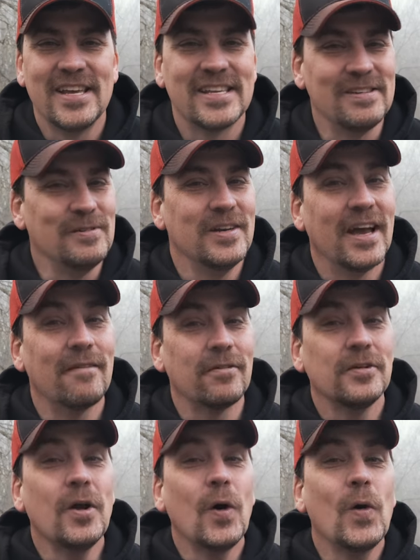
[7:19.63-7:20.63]
You
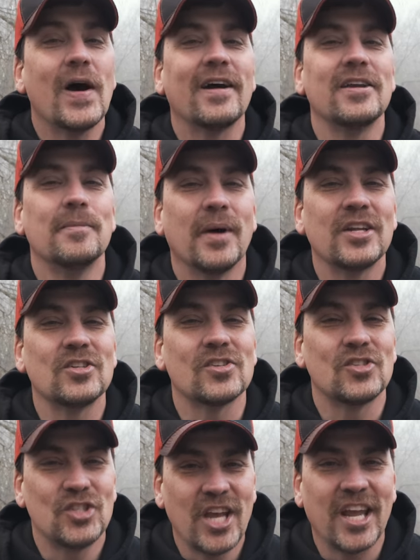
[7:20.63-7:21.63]
never know how you might
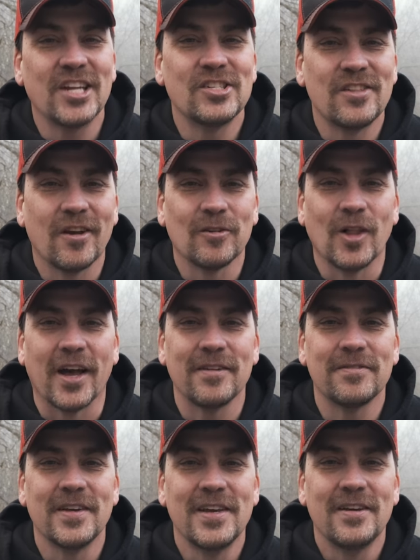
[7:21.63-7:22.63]
just change their life.